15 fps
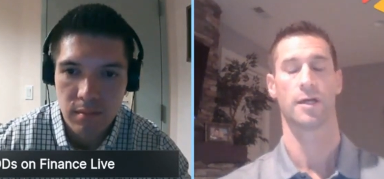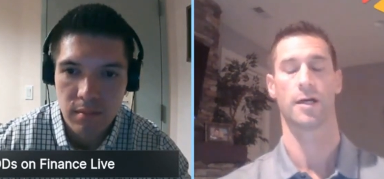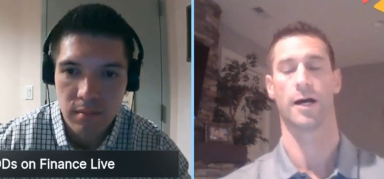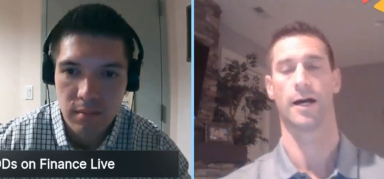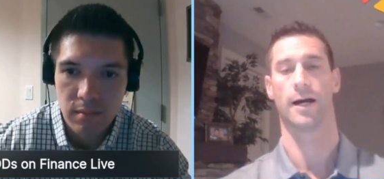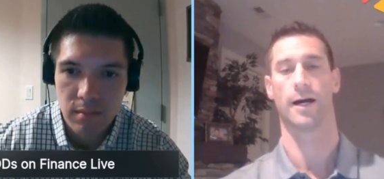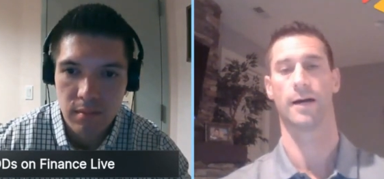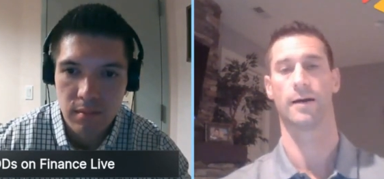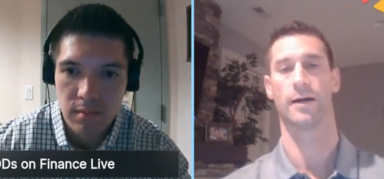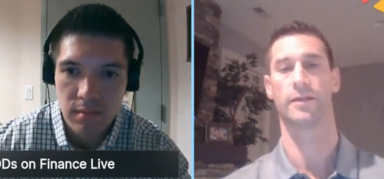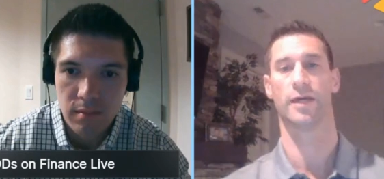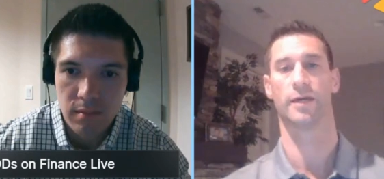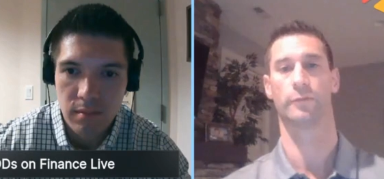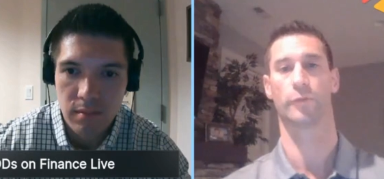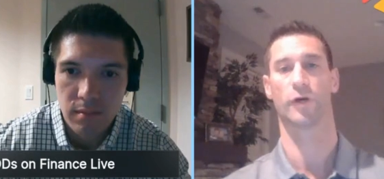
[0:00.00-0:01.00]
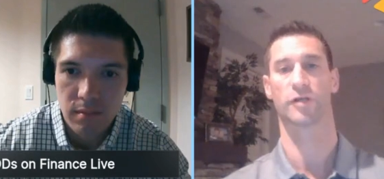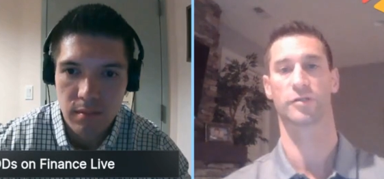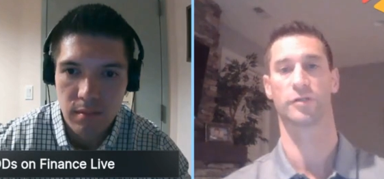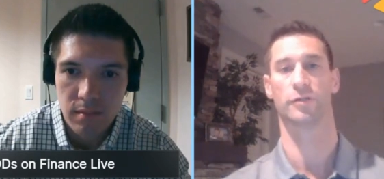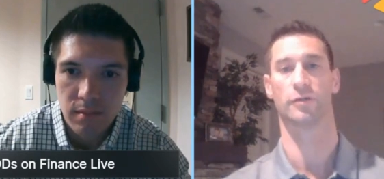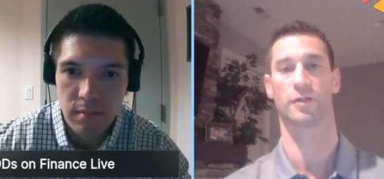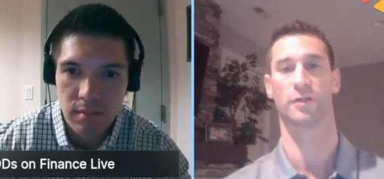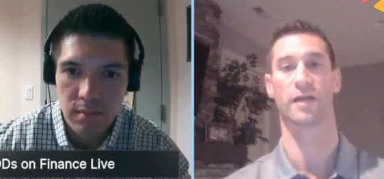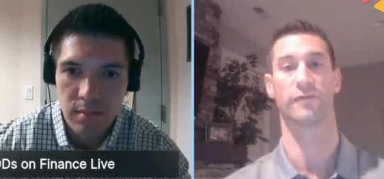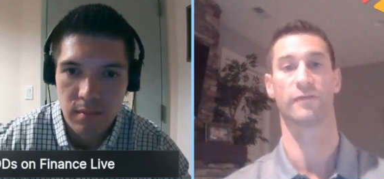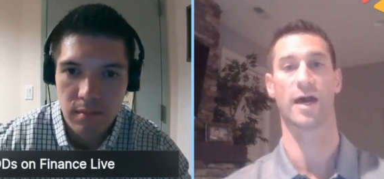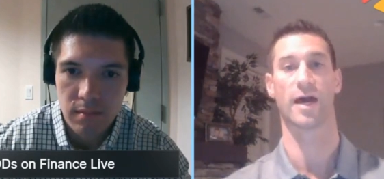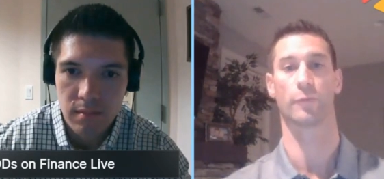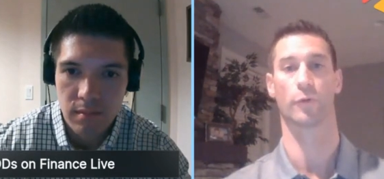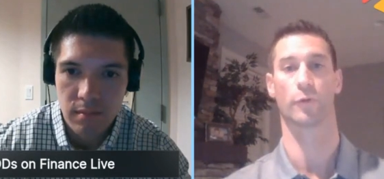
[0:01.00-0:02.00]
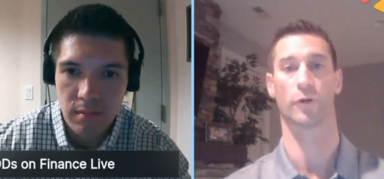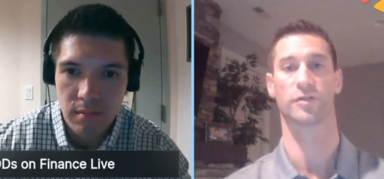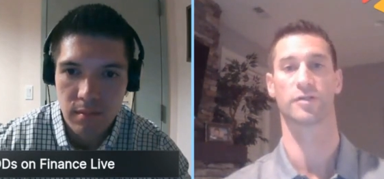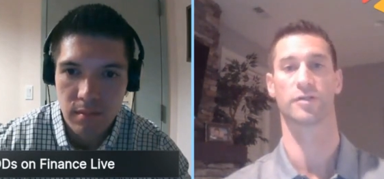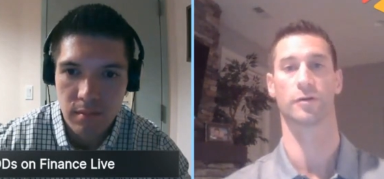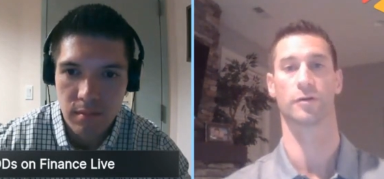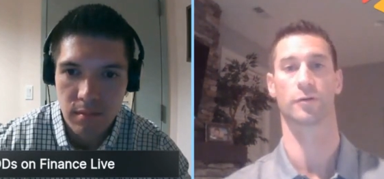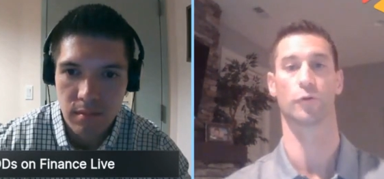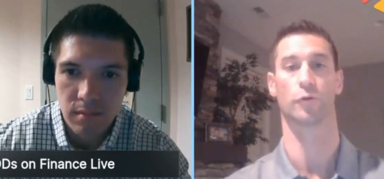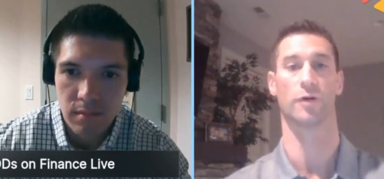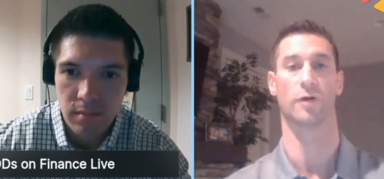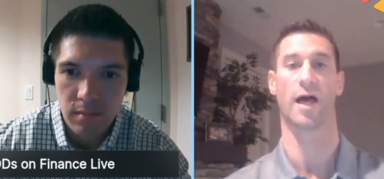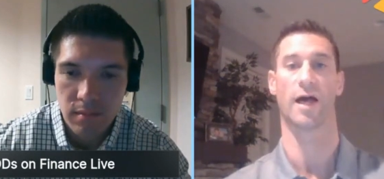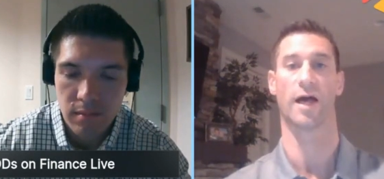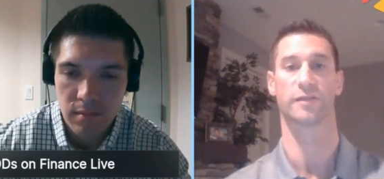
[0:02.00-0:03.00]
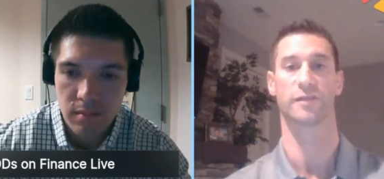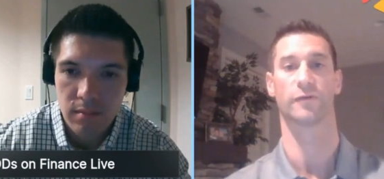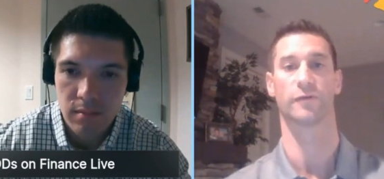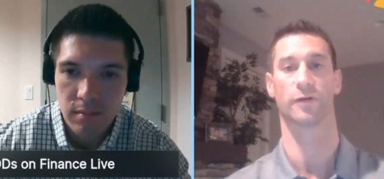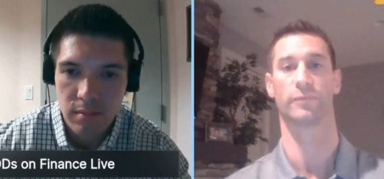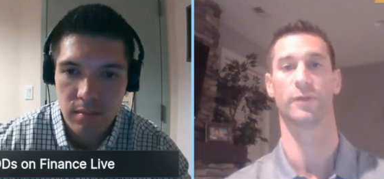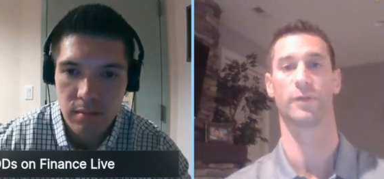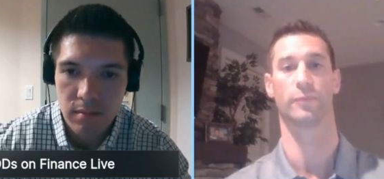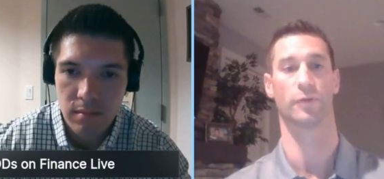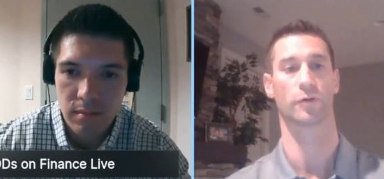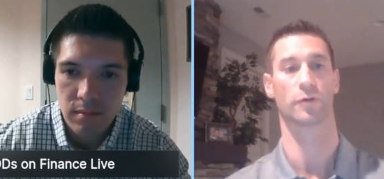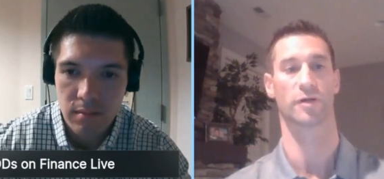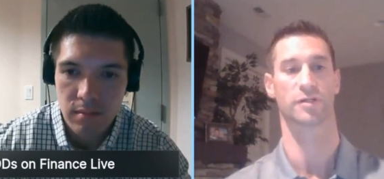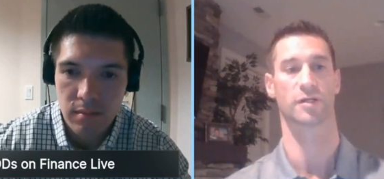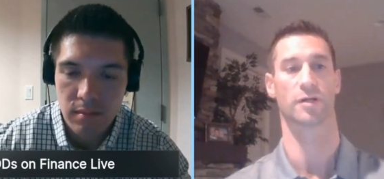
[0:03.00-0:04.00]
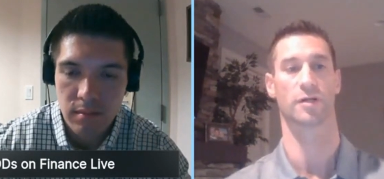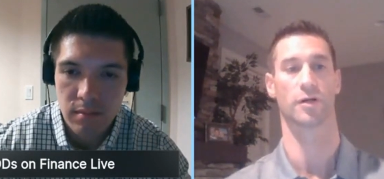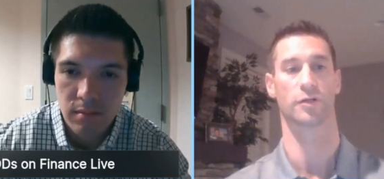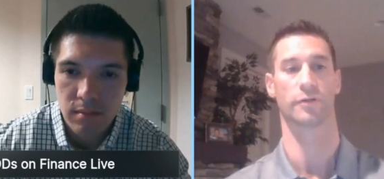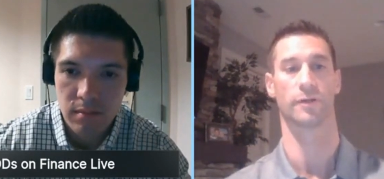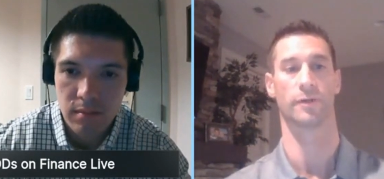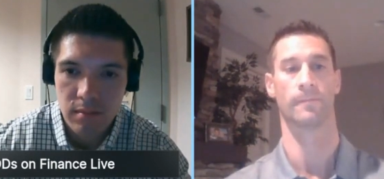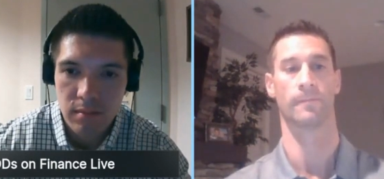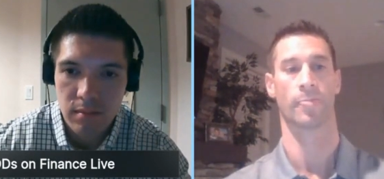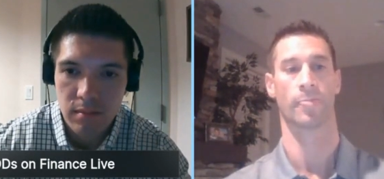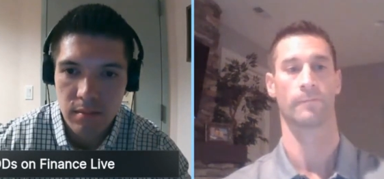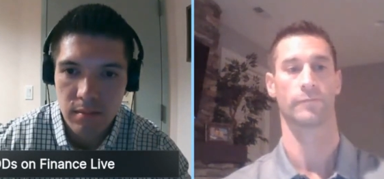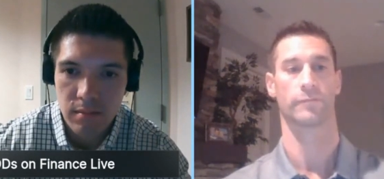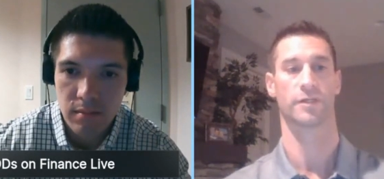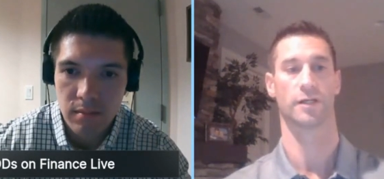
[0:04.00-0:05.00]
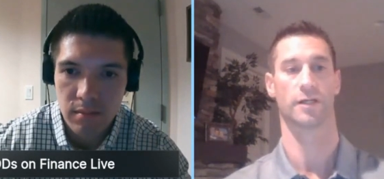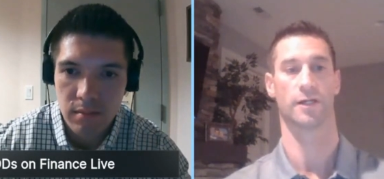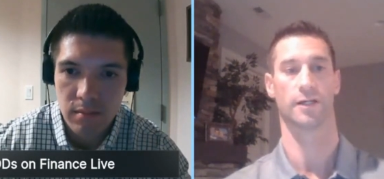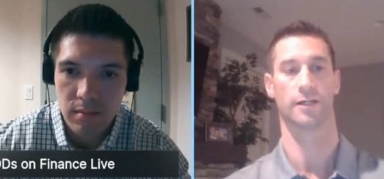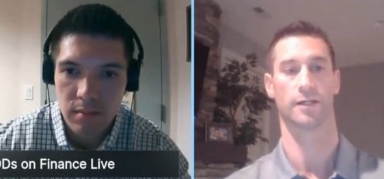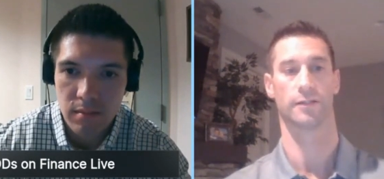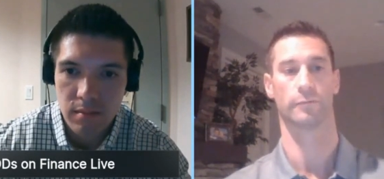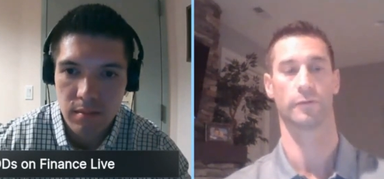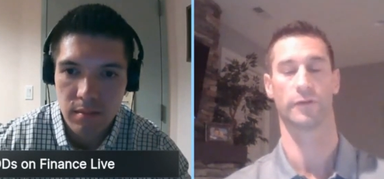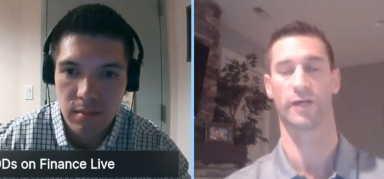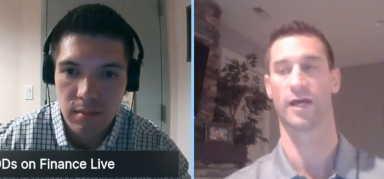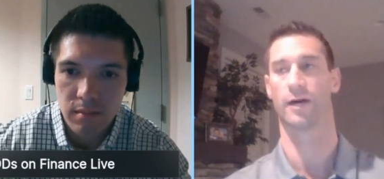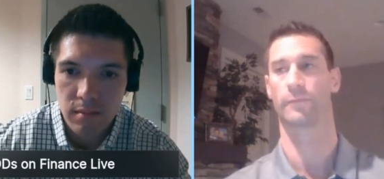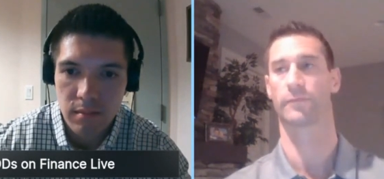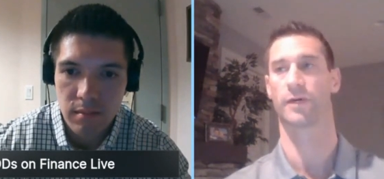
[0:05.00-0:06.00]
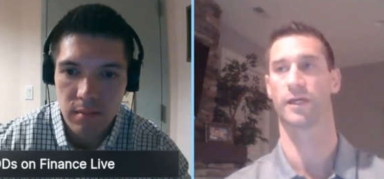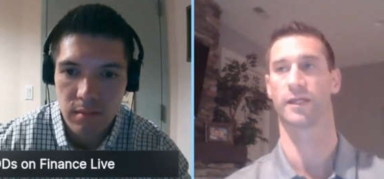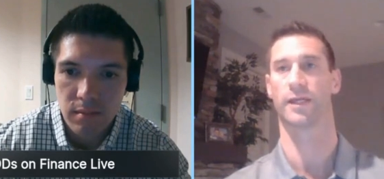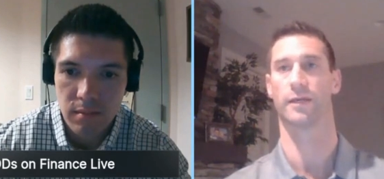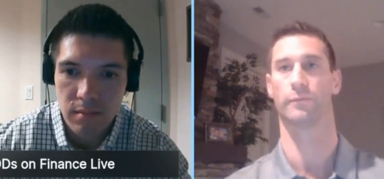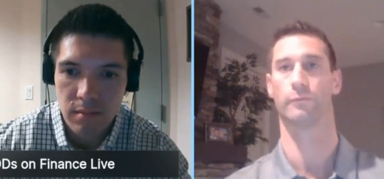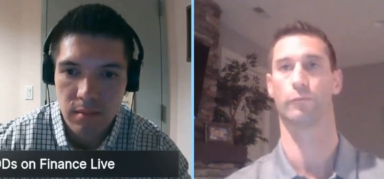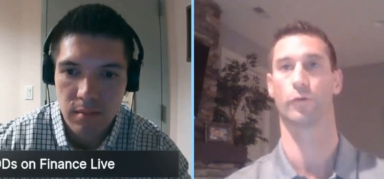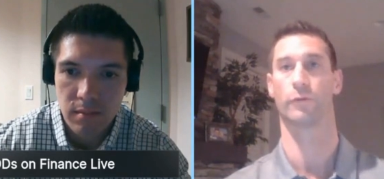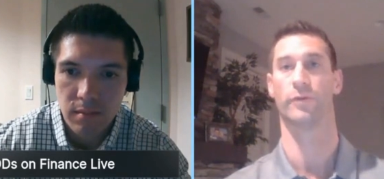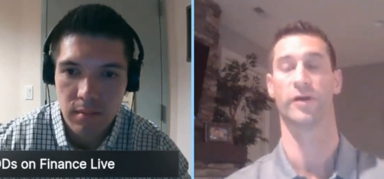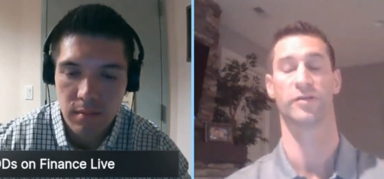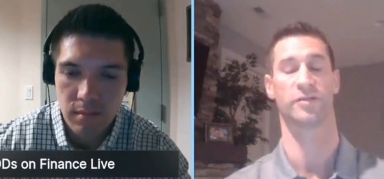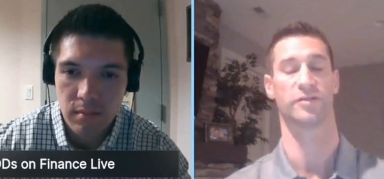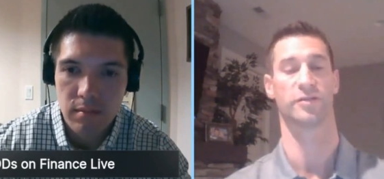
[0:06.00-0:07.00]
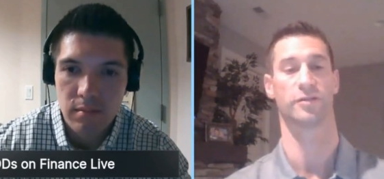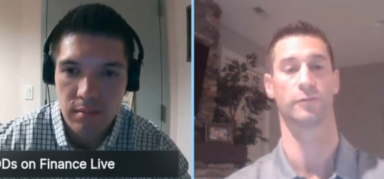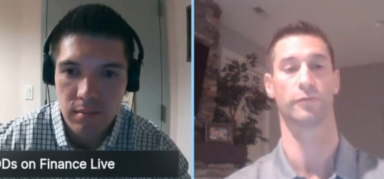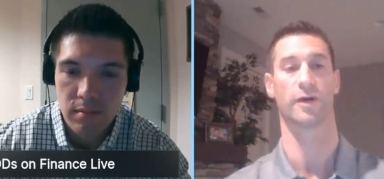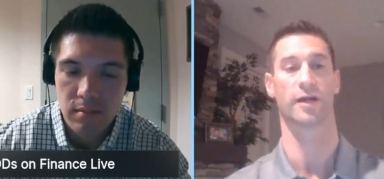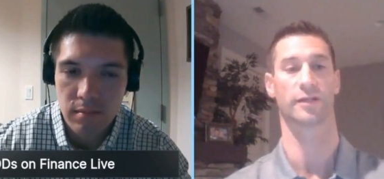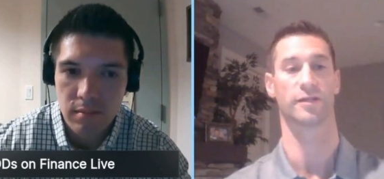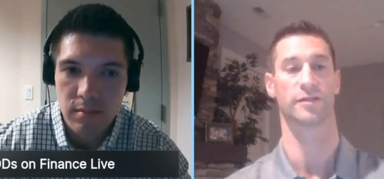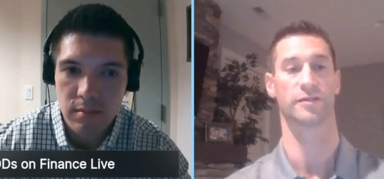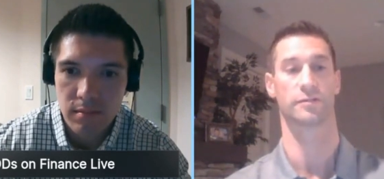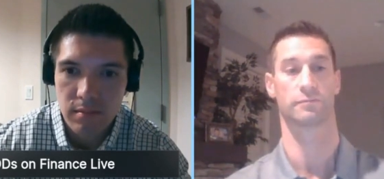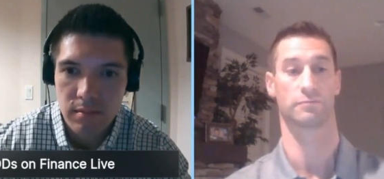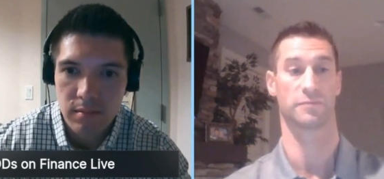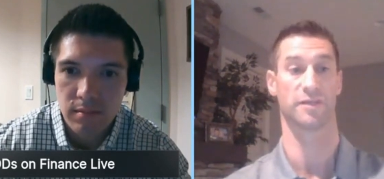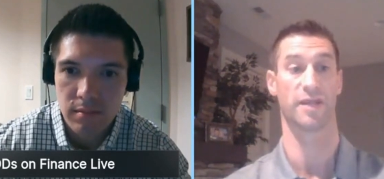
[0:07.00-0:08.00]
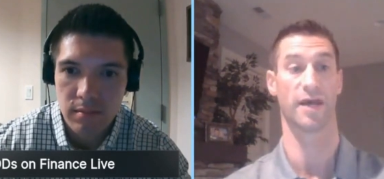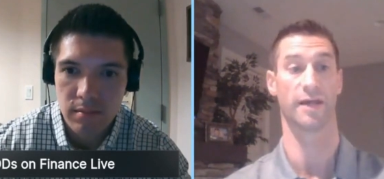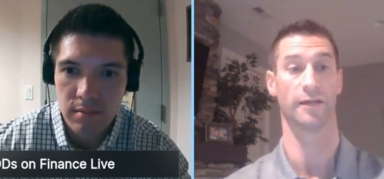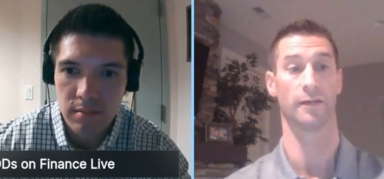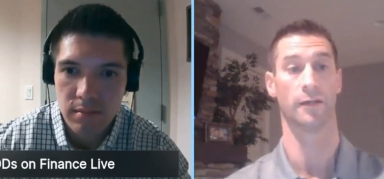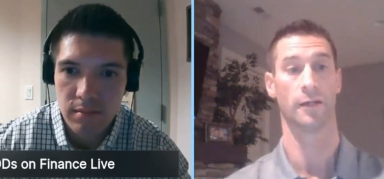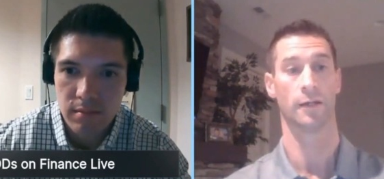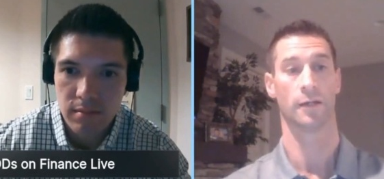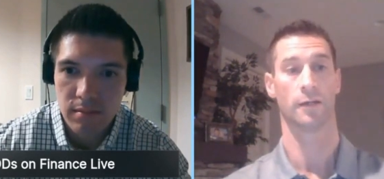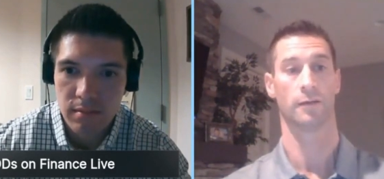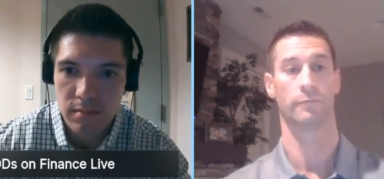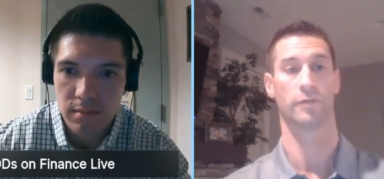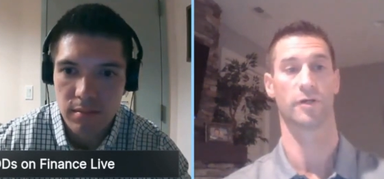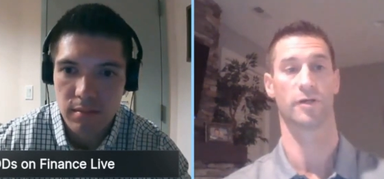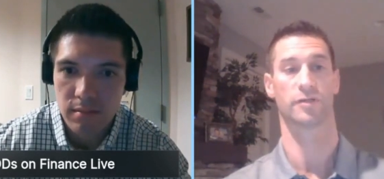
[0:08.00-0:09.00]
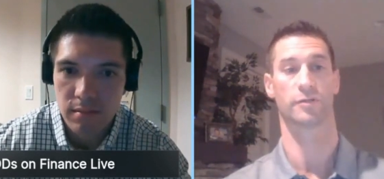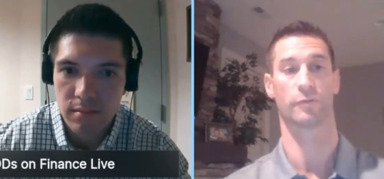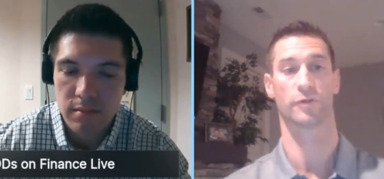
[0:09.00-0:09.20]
Speaker 1: Uh, and then we also do a lot of AdWords or Google ads for people across the country to really help kind of get more patients in their practice today because the